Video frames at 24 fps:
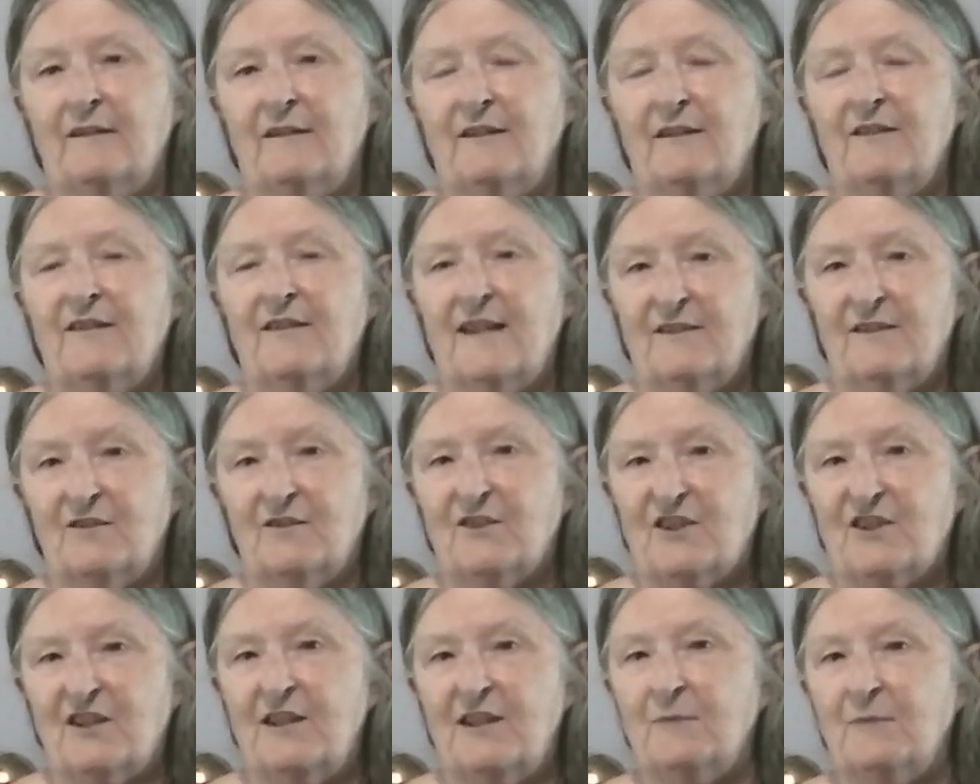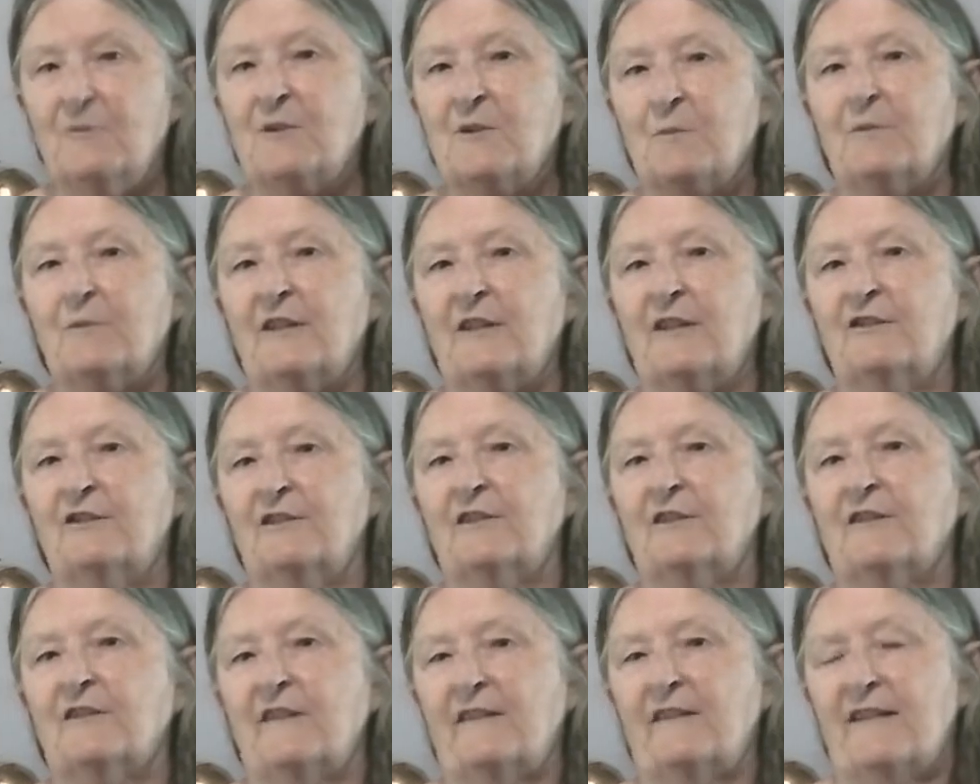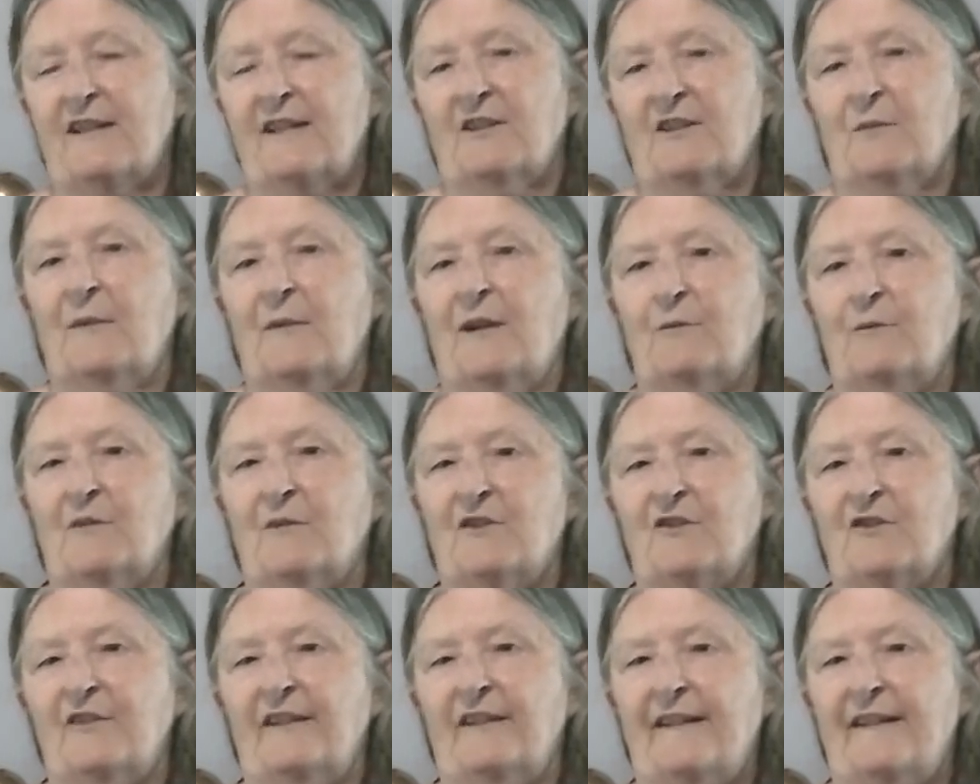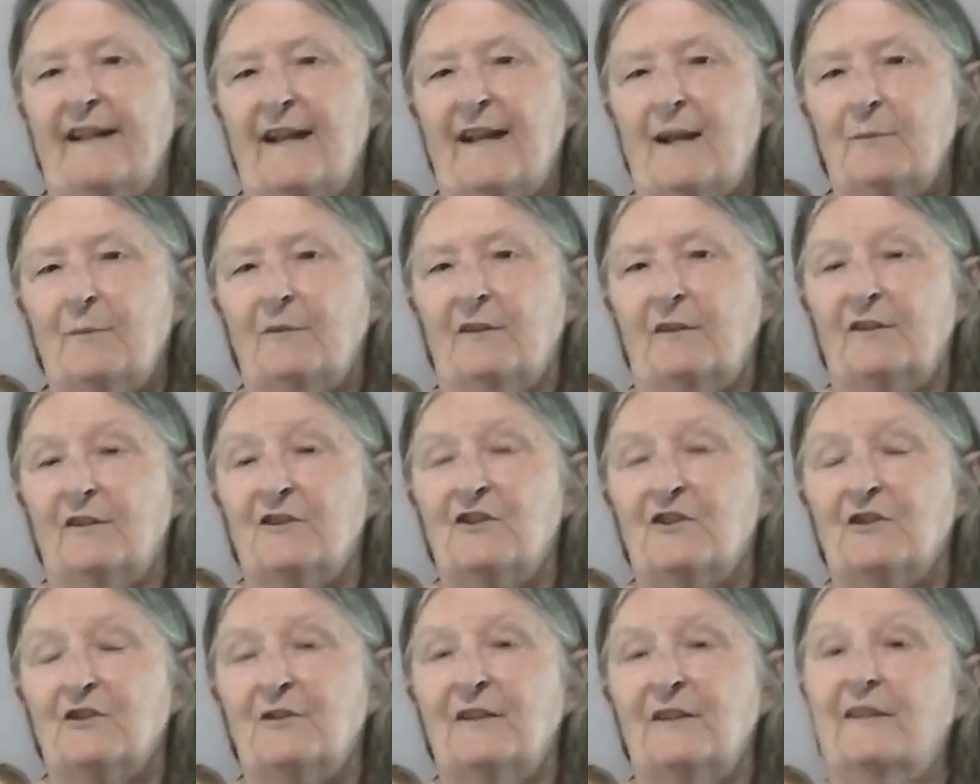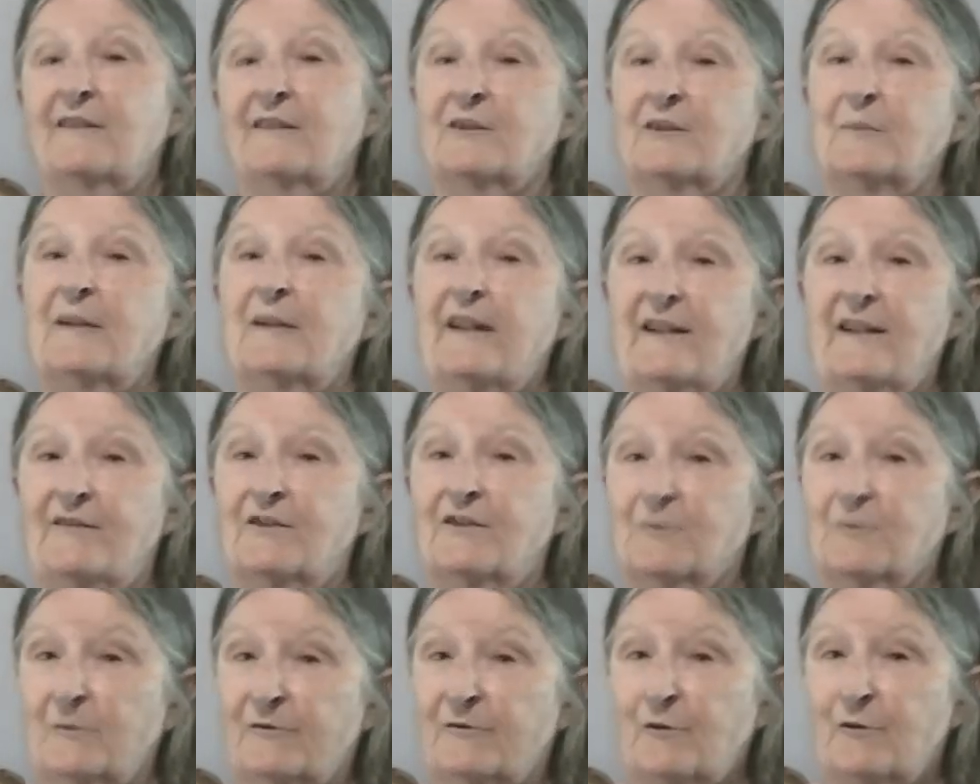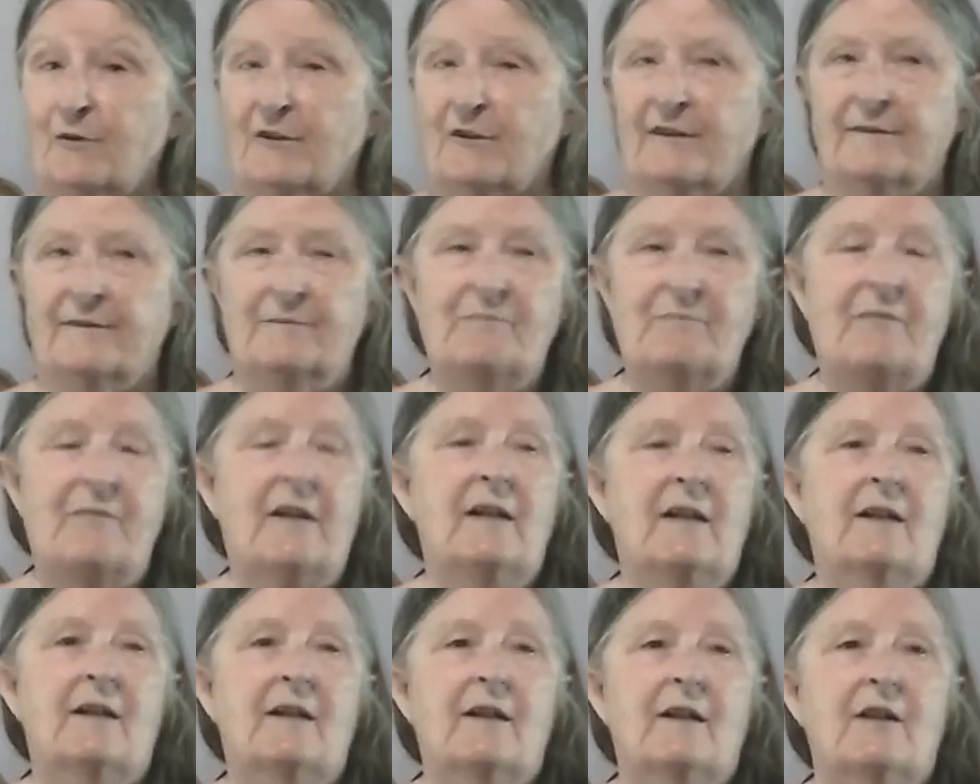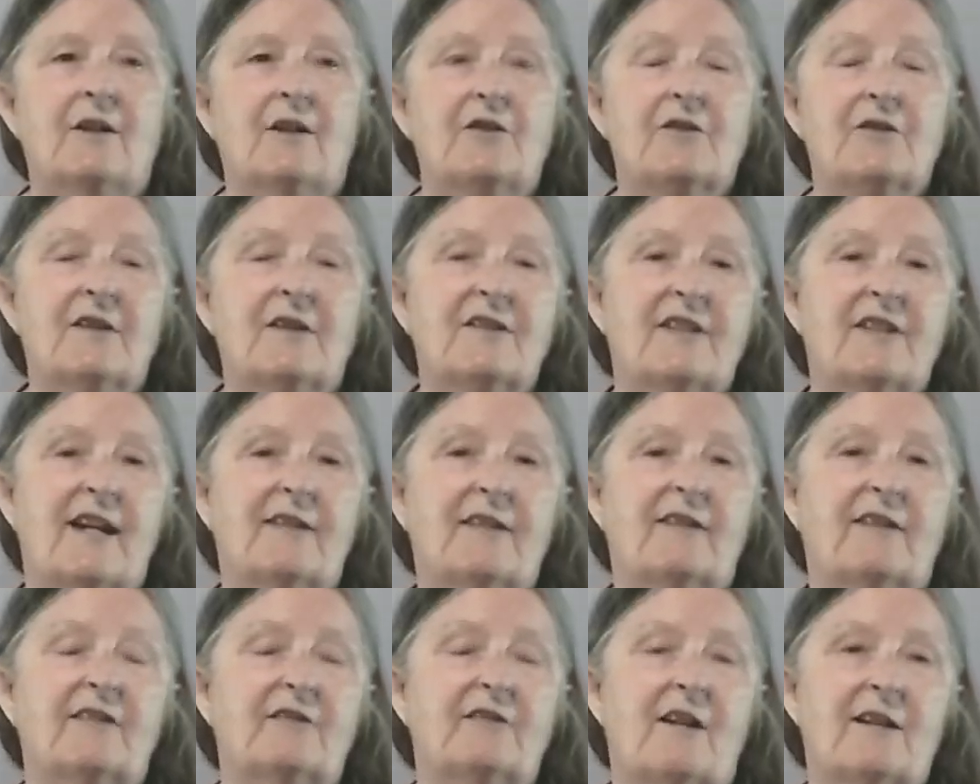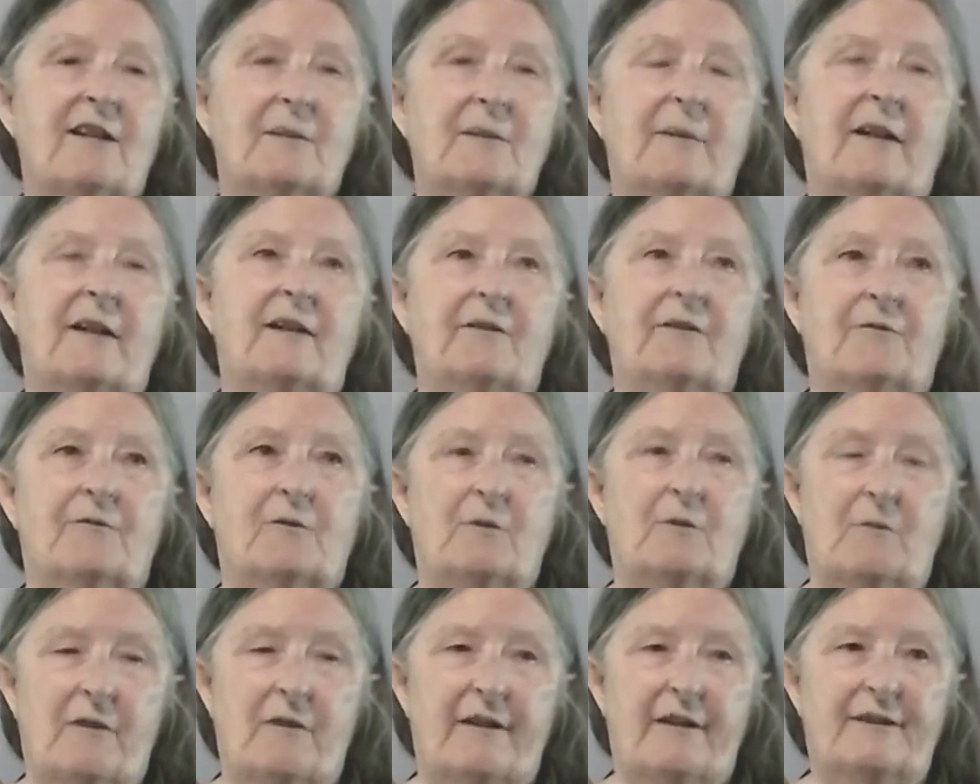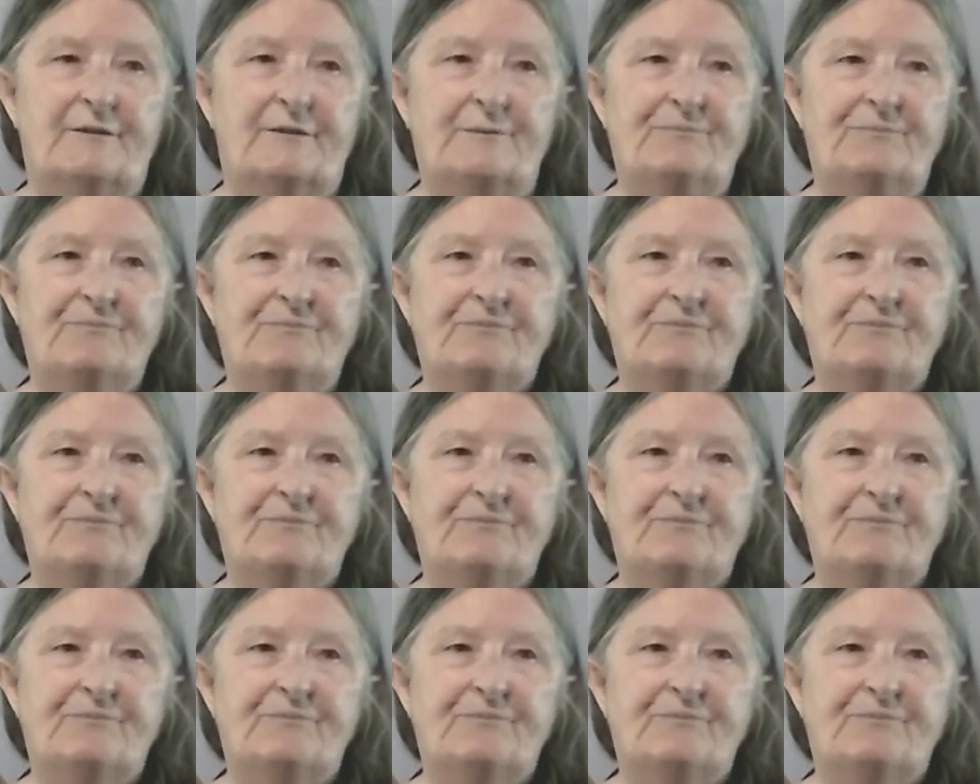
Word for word: That seems pretty clear that that's about what's going to happen, considering their behavior before. So I sat and I thought about it for a while.